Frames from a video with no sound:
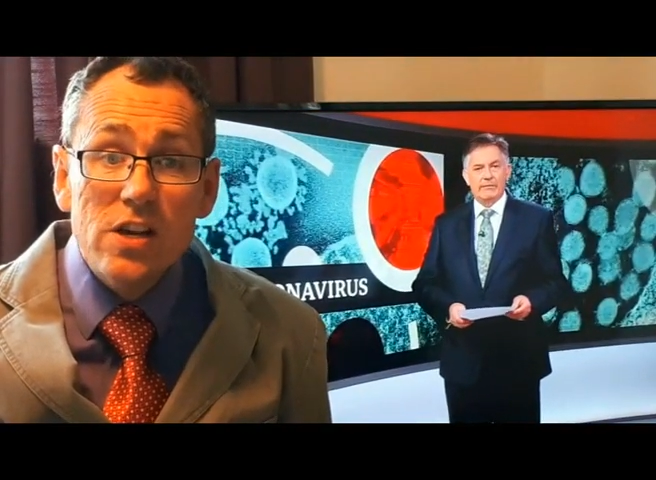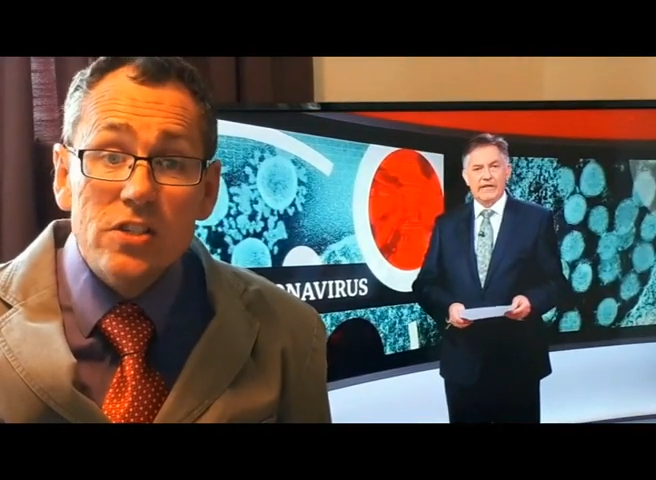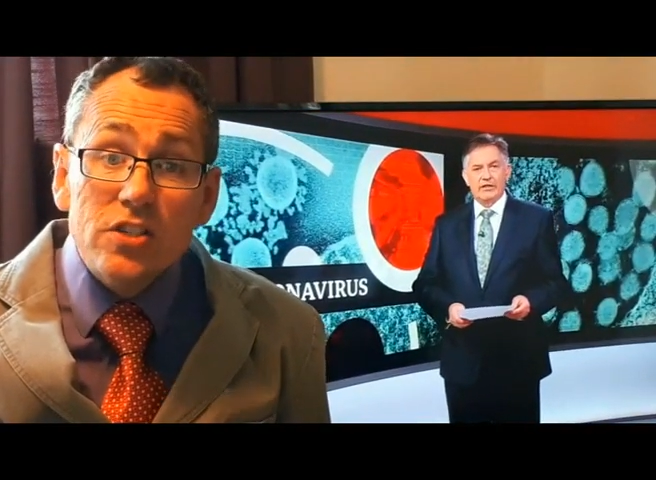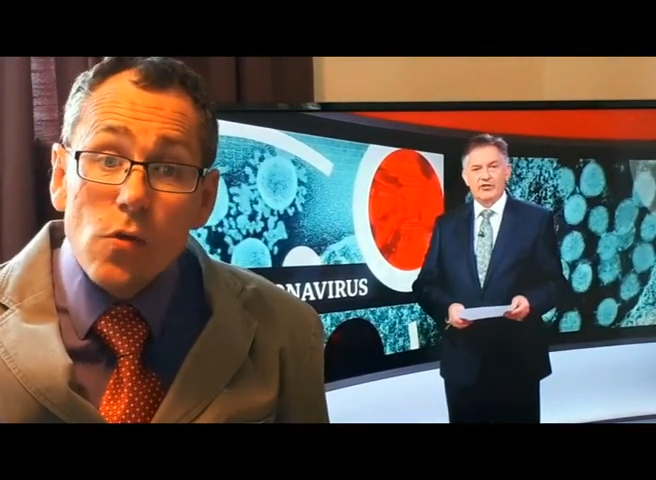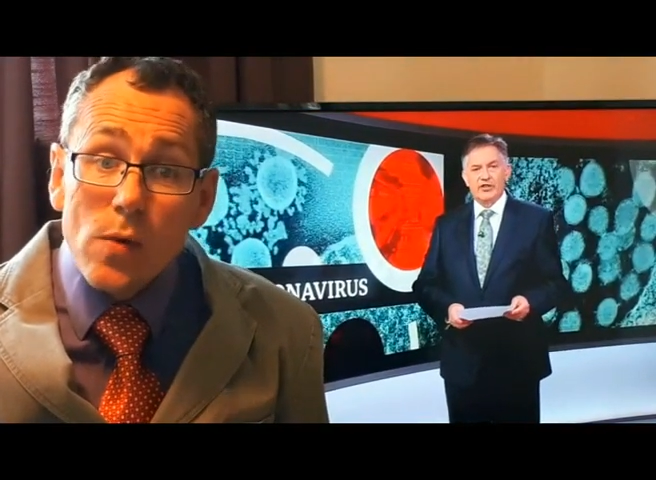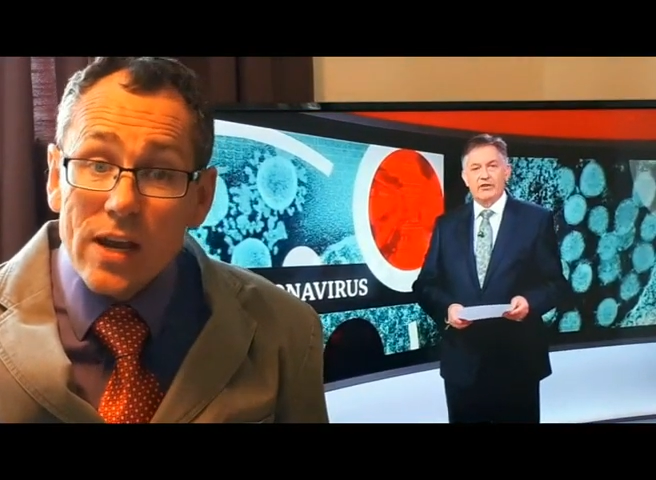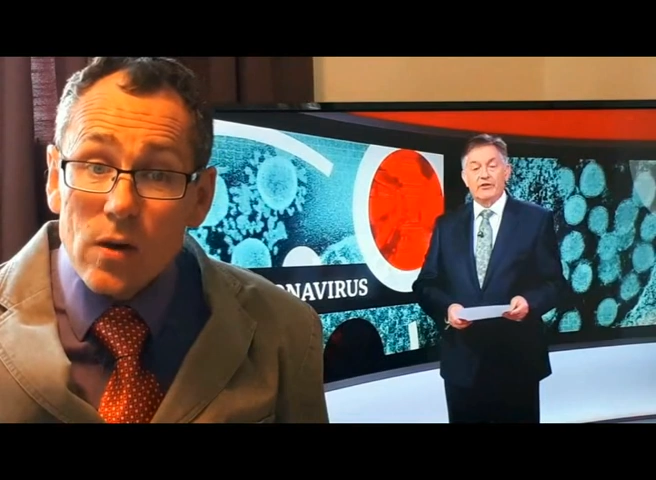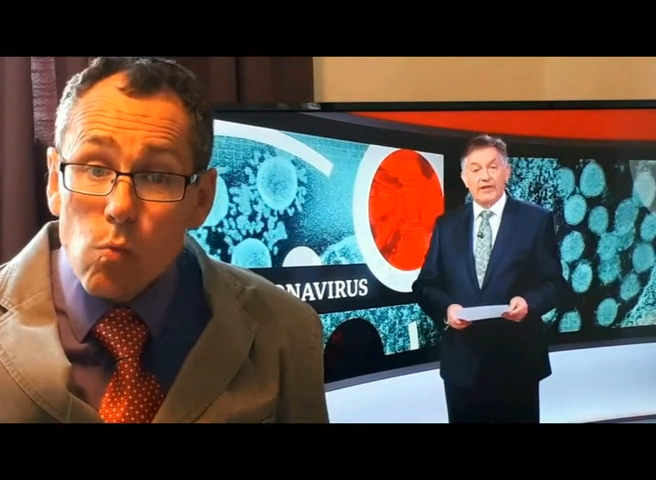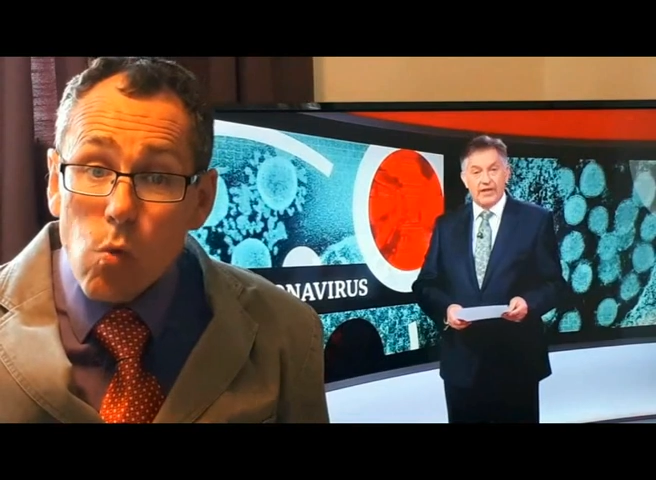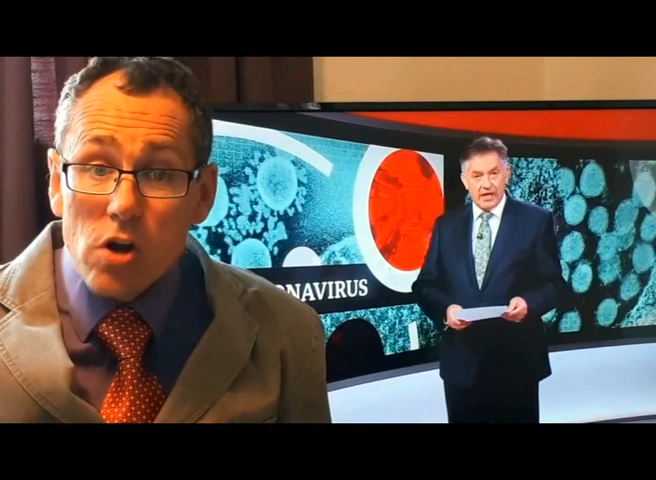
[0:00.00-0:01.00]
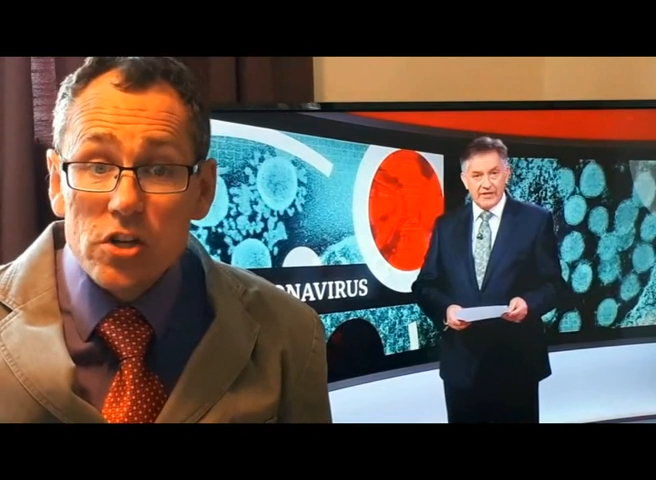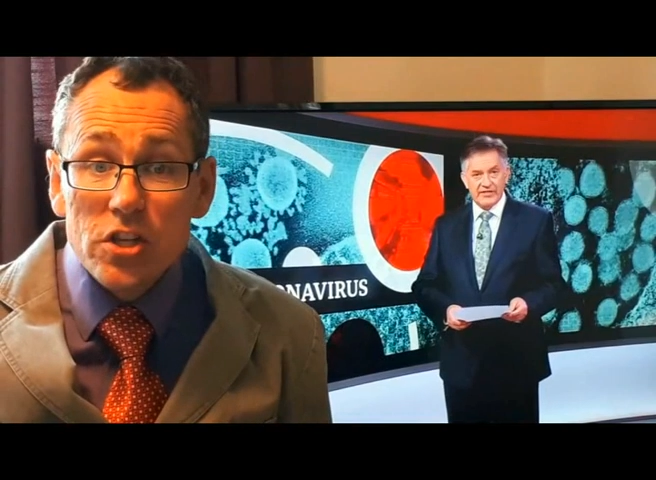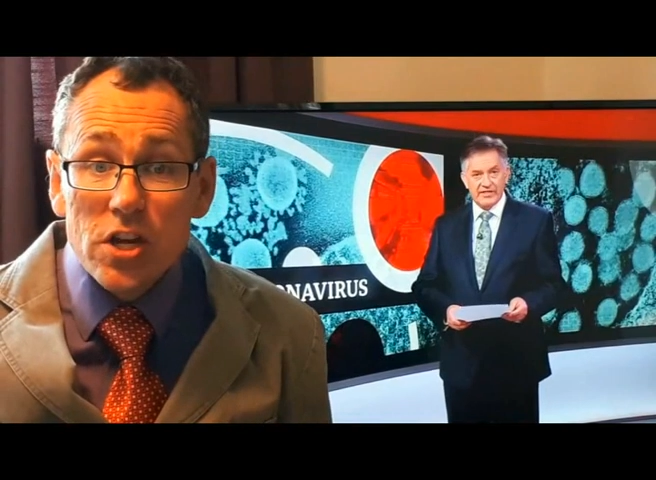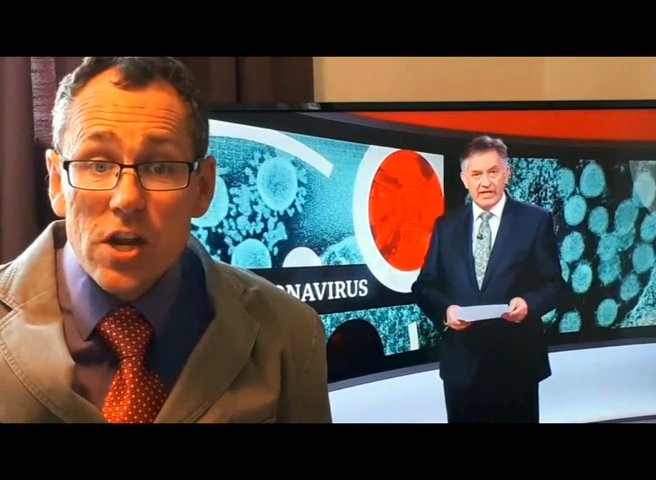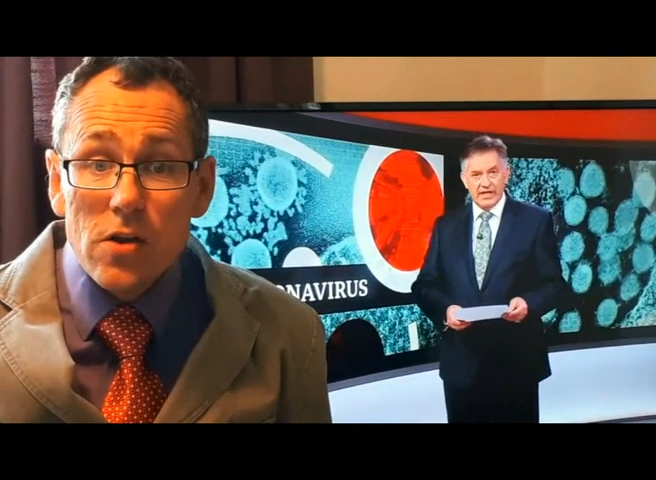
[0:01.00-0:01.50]
so we can watch
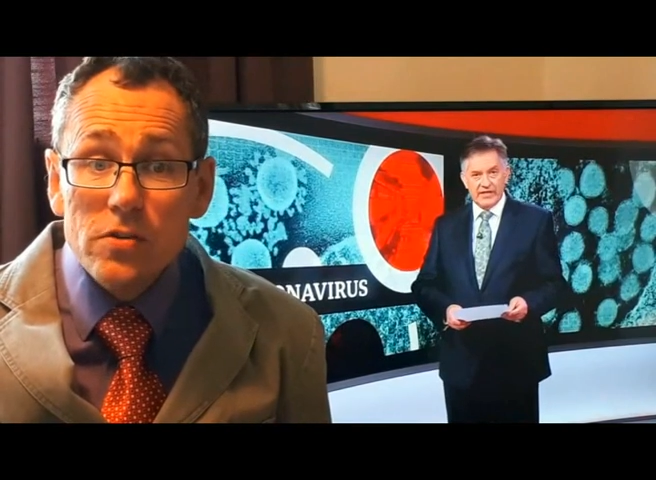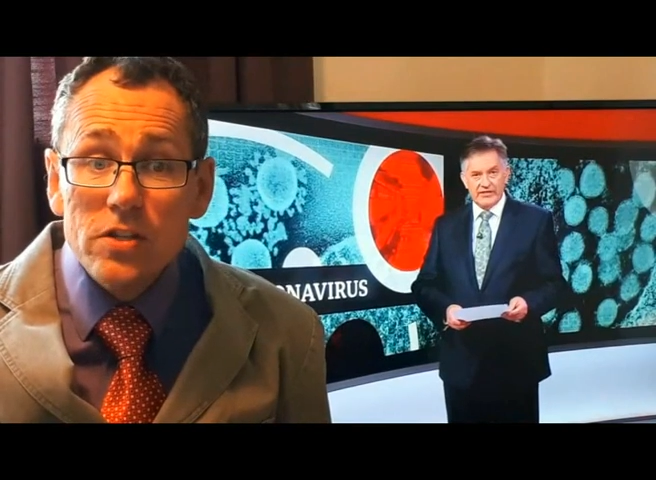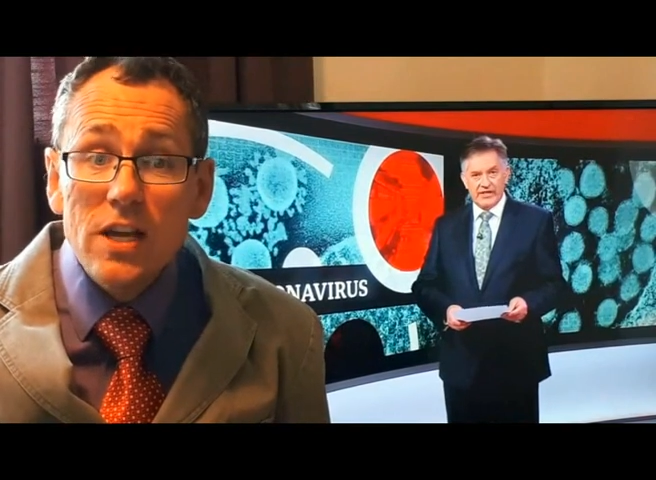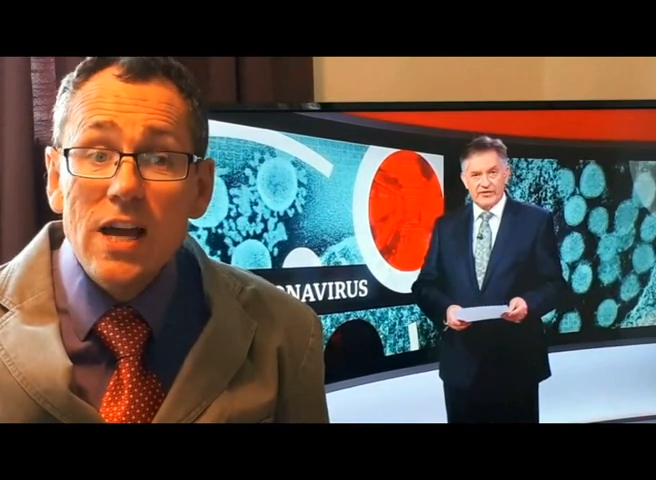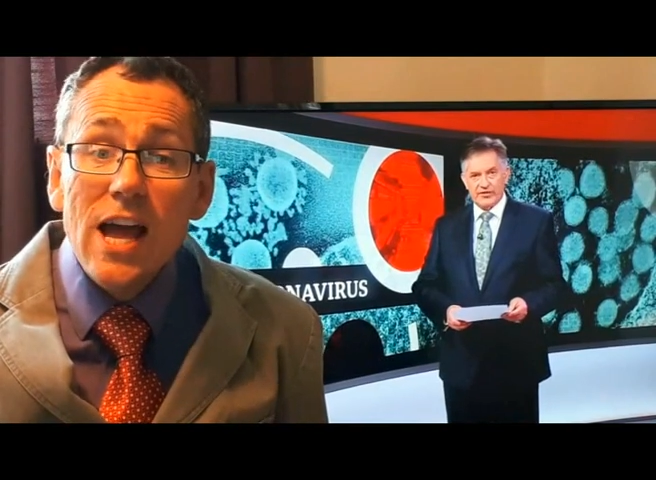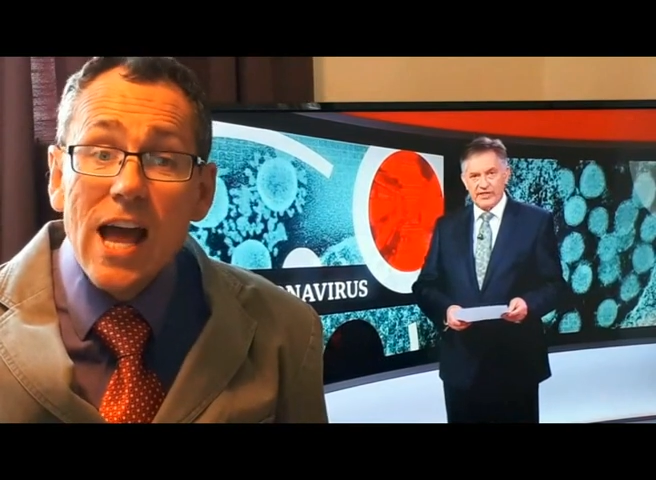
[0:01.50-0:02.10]
the news